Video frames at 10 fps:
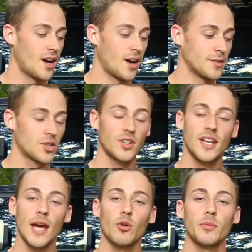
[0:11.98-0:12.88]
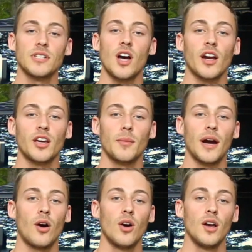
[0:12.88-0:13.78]
So today we're going to be talking
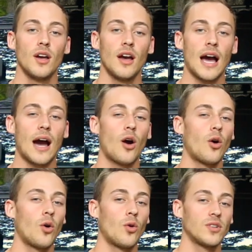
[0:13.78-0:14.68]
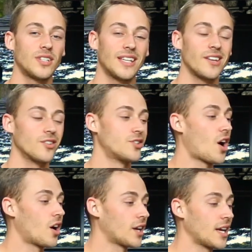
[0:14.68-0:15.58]
about how to get your
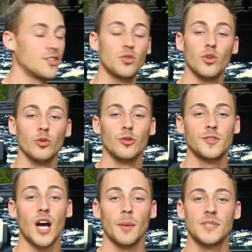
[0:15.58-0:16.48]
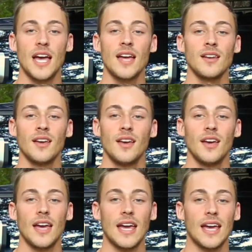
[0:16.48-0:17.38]
dog into a rooftop tent
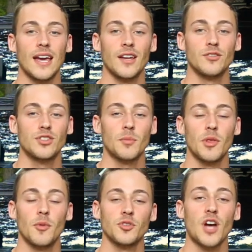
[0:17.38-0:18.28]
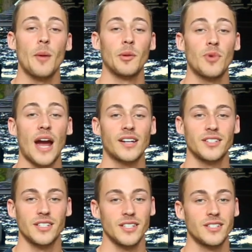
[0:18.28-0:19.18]
and some of the most common
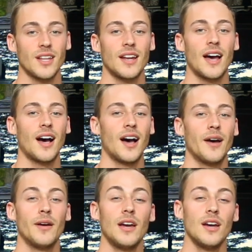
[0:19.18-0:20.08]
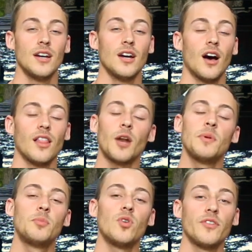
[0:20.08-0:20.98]
practices. A lot of
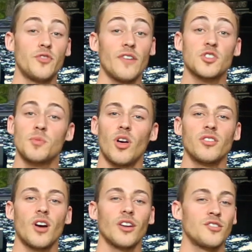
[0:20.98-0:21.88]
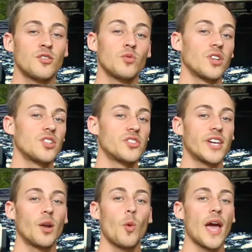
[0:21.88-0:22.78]
people, if you have a smaller dog, you can really just
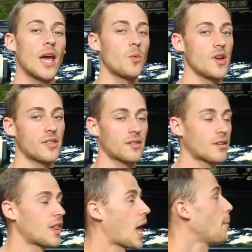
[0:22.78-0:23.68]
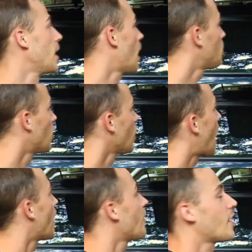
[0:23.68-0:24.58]
get away with climbing up the
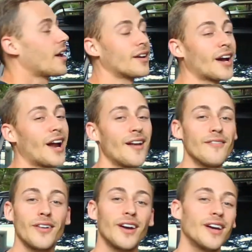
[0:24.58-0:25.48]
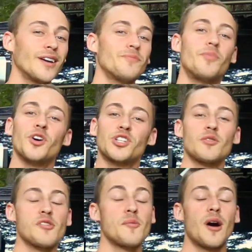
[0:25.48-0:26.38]
ladder and kind of pushing
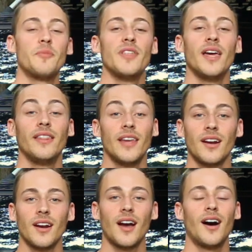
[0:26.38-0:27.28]
them up in there.